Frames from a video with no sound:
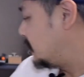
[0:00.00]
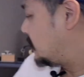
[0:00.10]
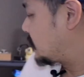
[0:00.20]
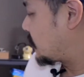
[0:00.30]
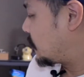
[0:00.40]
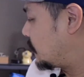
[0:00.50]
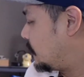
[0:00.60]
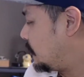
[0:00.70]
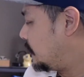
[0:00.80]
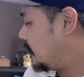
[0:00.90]
So
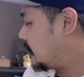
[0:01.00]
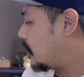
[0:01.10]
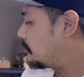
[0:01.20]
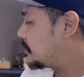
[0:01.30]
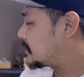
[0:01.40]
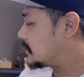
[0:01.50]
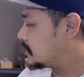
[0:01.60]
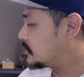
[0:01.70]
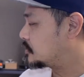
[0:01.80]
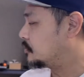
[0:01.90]
the composite
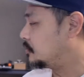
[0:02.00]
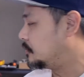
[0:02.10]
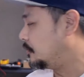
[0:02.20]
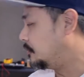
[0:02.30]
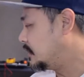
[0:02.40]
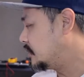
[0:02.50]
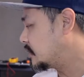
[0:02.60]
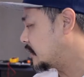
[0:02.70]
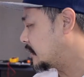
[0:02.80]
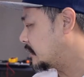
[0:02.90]
to
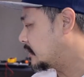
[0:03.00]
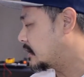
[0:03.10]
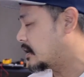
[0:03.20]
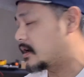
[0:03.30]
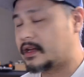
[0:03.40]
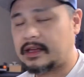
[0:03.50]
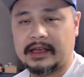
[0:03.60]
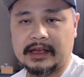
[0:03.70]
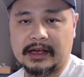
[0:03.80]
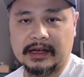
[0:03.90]
VGA
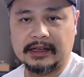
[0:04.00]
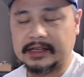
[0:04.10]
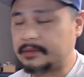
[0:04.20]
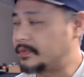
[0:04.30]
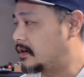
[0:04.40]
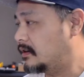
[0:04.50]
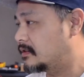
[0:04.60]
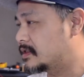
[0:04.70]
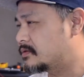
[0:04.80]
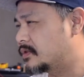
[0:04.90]
adapter
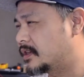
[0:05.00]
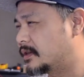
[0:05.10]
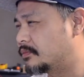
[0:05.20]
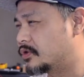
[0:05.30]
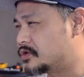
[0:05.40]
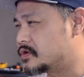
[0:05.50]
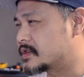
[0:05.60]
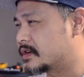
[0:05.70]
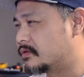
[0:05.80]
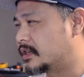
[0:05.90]
doesn't really produce
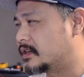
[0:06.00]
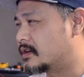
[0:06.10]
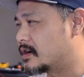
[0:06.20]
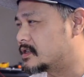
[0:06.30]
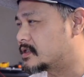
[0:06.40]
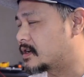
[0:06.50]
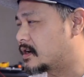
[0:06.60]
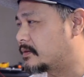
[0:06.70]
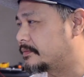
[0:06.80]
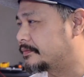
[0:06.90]
a really nice
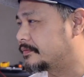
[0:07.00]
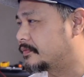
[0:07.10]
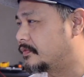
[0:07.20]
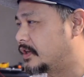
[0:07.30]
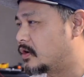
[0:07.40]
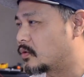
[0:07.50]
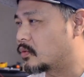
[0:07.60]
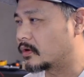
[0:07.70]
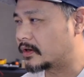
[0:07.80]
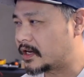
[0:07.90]
video
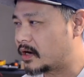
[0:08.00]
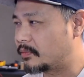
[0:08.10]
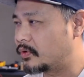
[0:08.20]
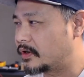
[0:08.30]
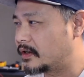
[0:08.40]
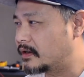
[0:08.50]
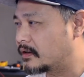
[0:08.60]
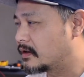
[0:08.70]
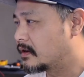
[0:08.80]
quality output here.